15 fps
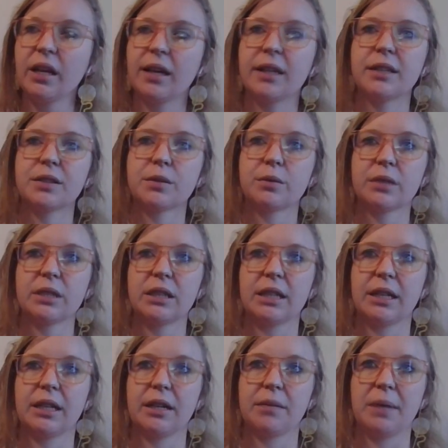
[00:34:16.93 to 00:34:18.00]
And it's
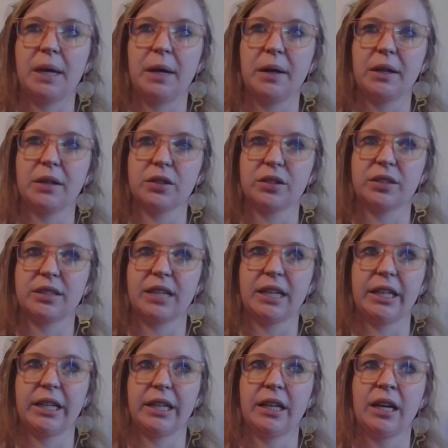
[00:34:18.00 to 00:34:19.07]
really about
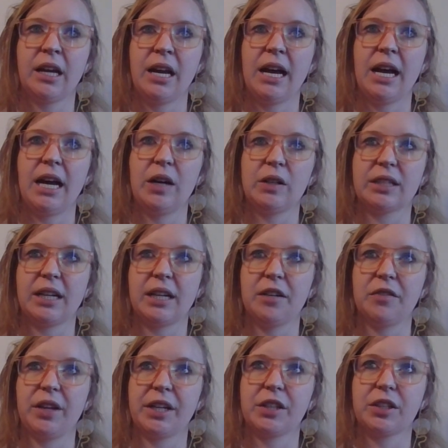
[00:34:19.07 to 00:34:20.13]
understanding how to kind
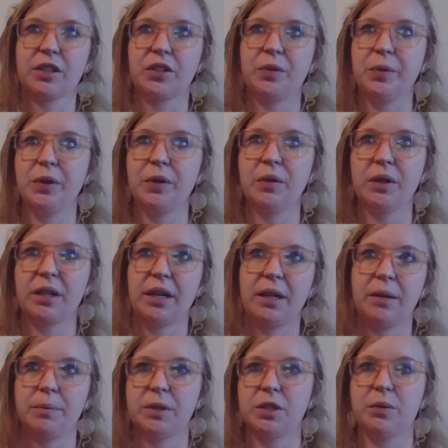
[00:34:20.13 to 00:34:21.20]
of like
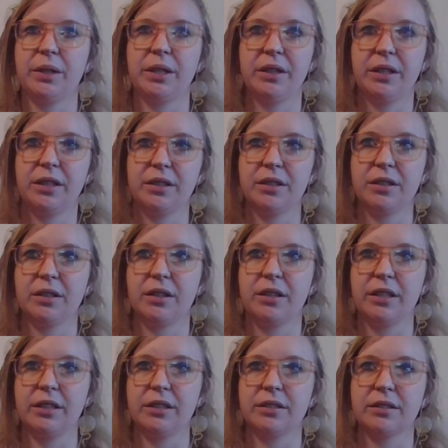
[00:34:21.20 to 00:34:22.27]
communicate between the,
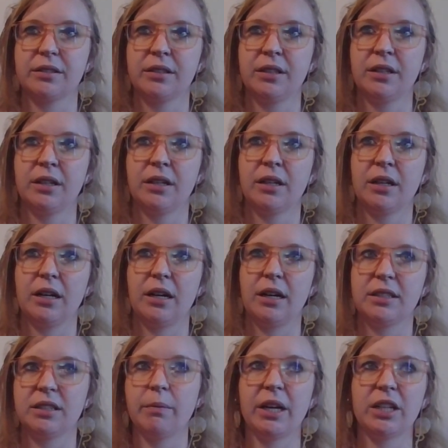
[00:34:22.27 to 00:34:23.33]
these uh,
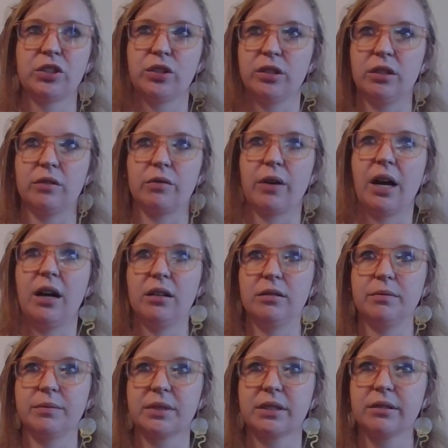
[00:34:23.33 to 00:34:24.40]
dimensional
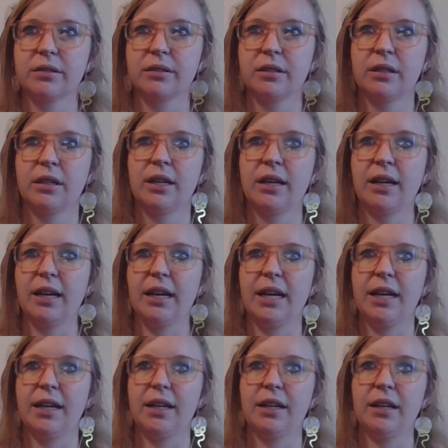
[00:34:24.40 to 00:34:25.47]
realms.
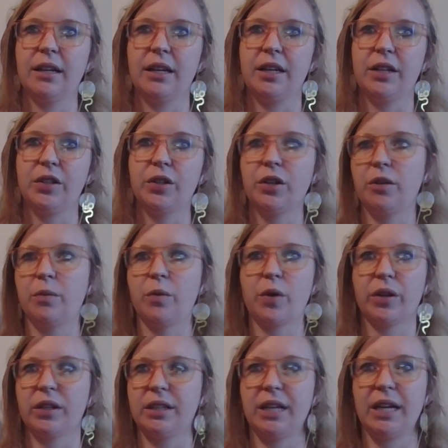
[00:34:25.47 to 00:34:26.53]
And, and you're
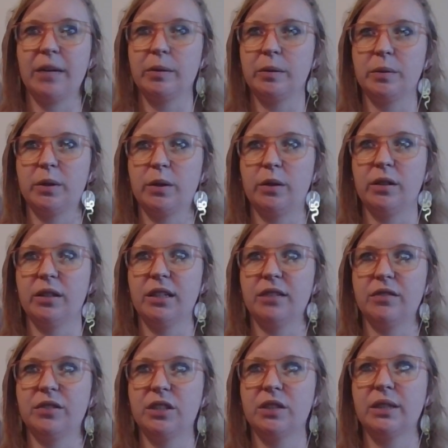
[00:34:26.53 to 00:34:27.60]
more than capable
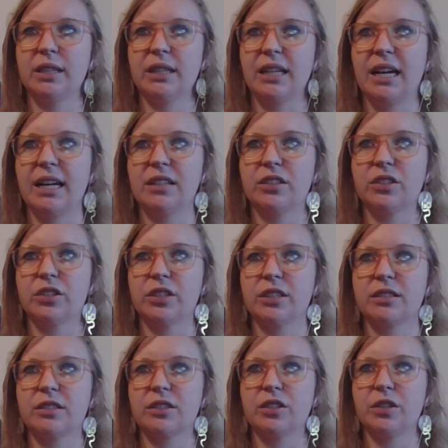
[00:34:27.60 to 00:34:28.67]
of doing that. It's
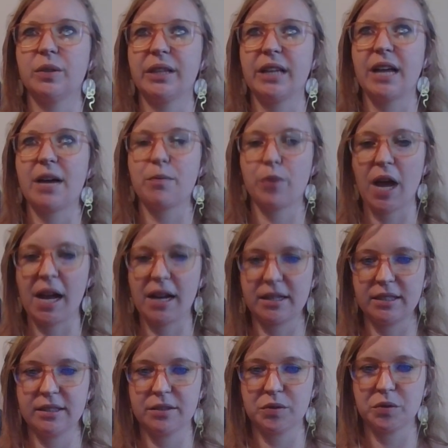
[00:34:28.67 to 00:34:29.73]
just doing that
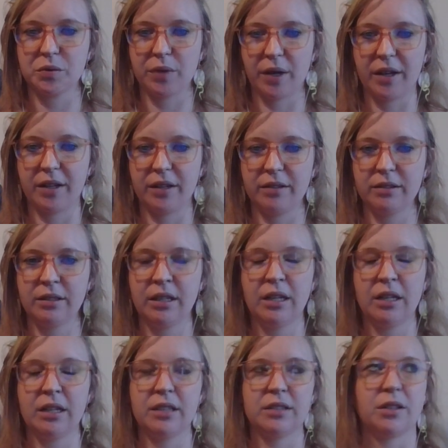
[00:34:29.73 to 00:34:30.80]
practice, right?
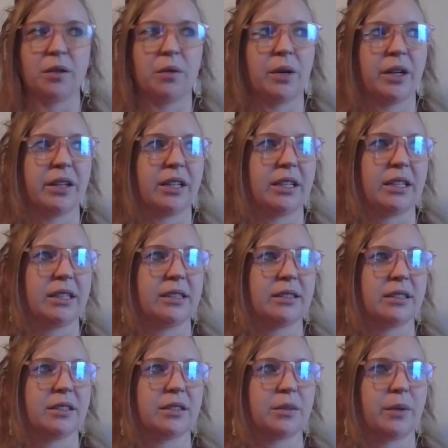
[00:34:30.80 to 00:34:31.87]
And so one of the
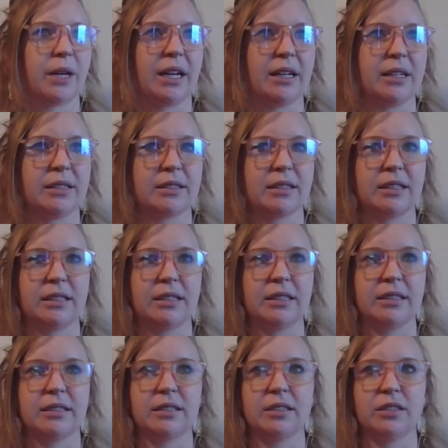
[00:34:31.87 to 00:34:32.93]
easiest ways is,
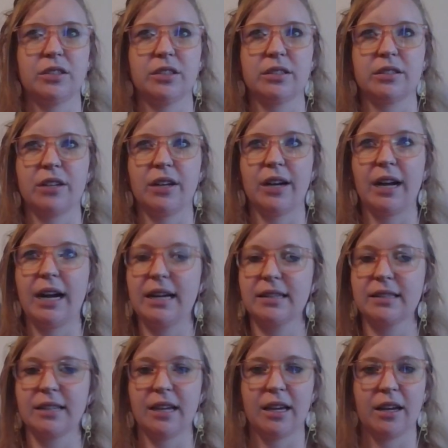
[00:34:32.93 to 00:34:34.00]
is to just start
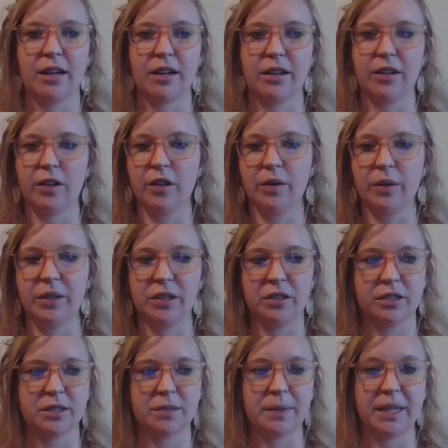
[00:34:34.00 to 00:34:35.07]
asking, you know, in
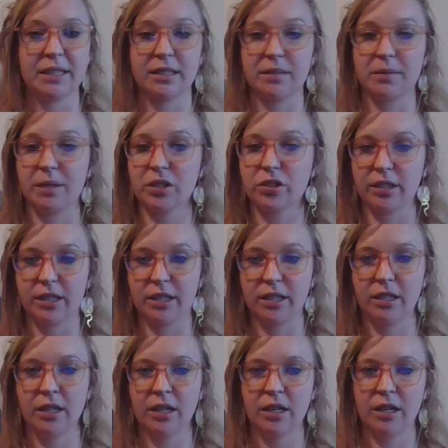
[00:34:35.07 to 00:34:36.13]
your space, especially
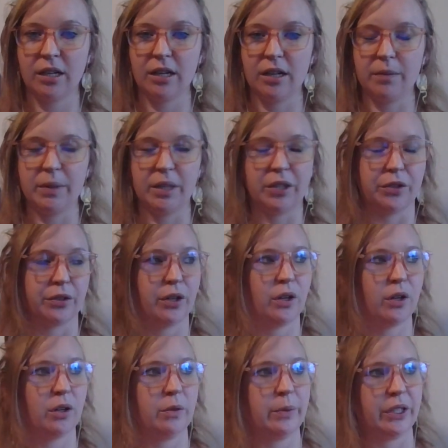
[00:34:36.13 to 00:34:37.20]
um, in your
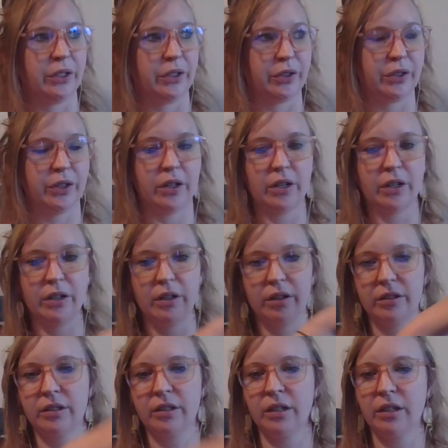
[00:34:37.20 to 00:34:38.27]
home, in your
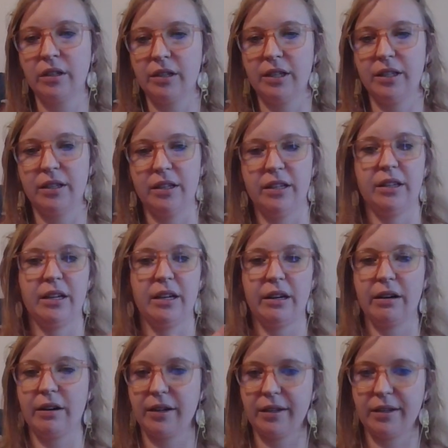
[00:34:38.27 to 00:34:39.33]
yard, in, in the
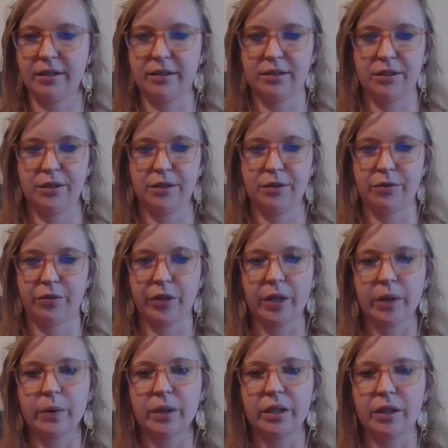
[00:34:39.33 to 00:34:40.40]
areas you
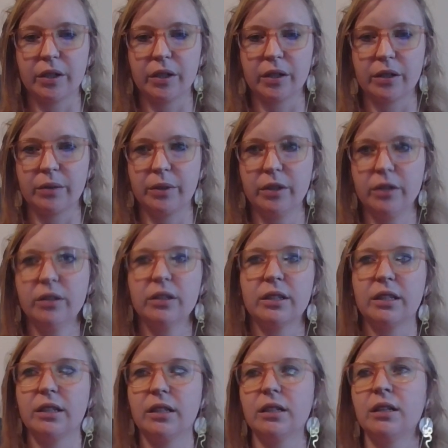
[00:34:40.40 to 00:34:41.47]
frequent in your
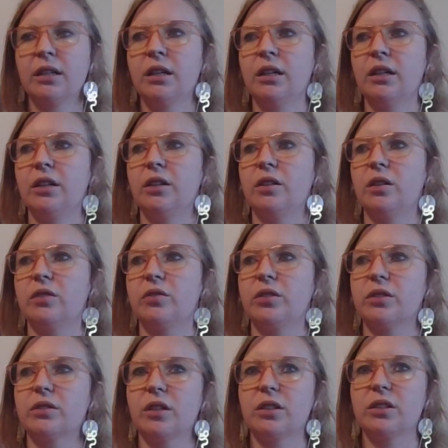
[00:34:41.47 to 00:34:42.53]
community, you know, if
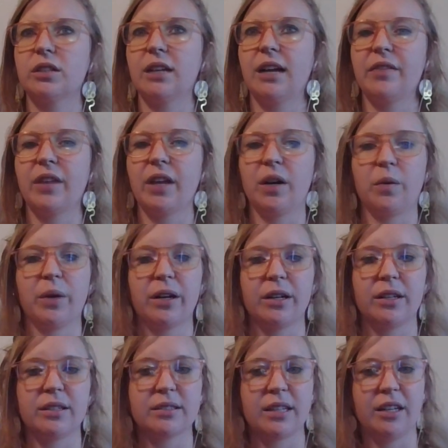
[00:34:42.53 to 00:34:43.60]
you start to have that
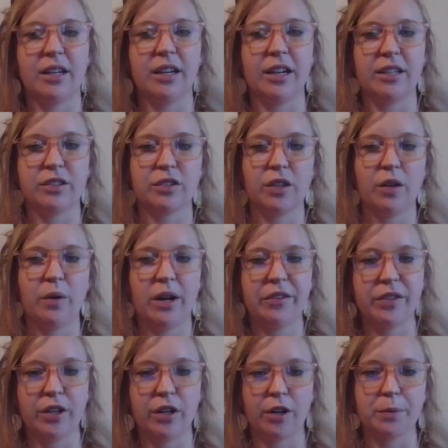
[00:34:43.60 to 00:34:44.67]
awareness, and, and so
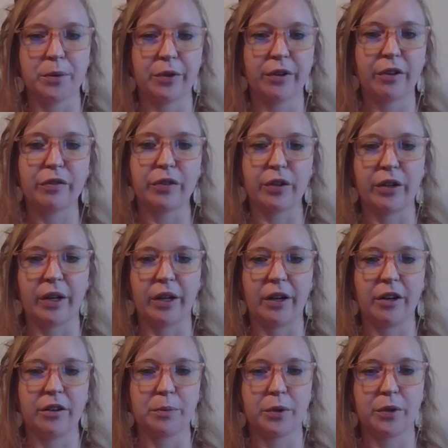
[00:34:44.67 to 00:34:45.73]
often our periphery,
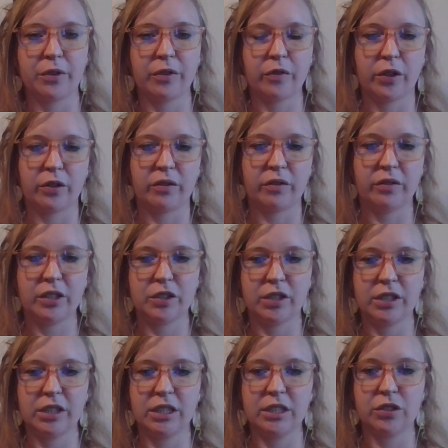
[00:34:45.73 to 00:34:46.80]
our peripheral
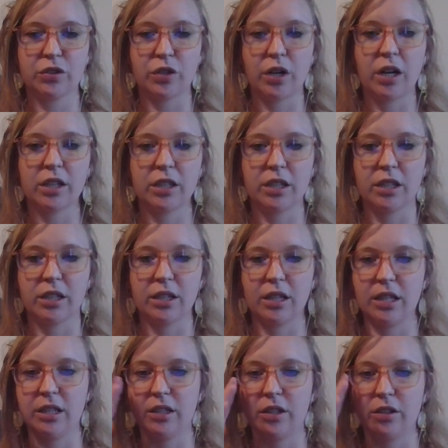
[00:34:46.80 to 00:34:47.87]
vision is stronger
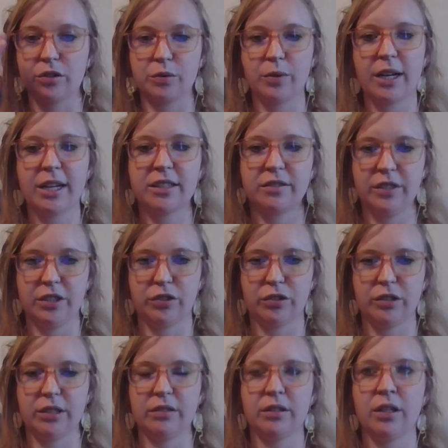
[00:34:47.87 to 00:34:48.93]
than our direct
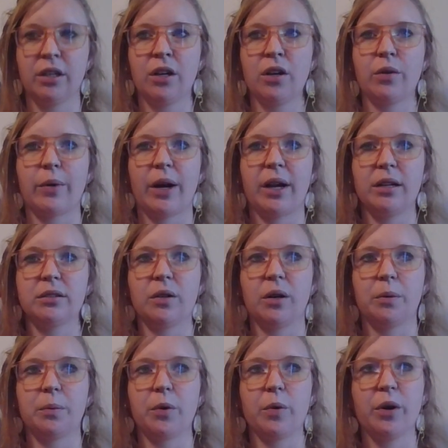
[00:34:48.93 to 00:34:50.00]
vision right? So
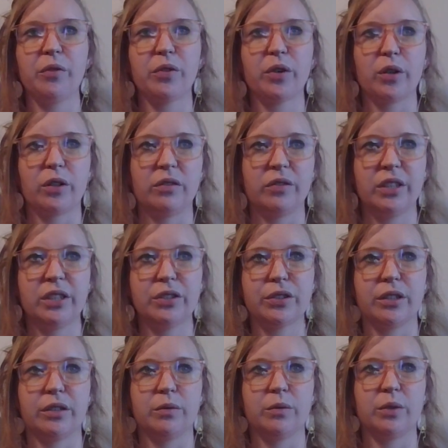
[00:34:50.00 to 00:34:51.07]
our peripheral
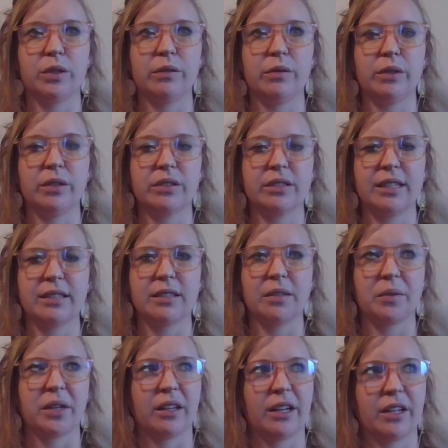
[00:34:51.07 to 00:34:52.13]
vision will will say
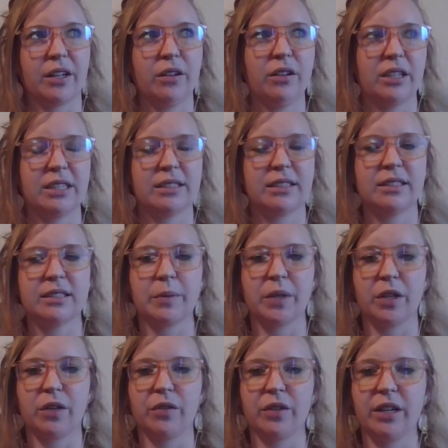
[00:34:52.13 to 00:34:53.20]
something like, "Oh, I see
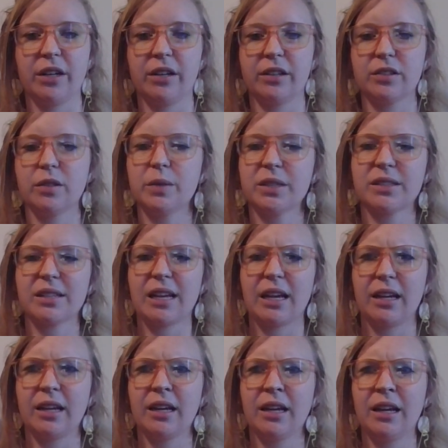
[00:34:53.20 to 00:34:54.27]
something over there." It's almost
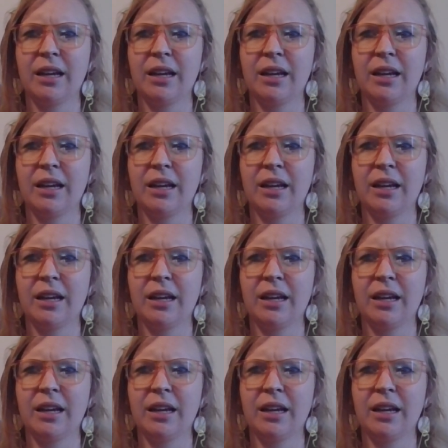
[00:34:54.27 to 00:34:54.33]
like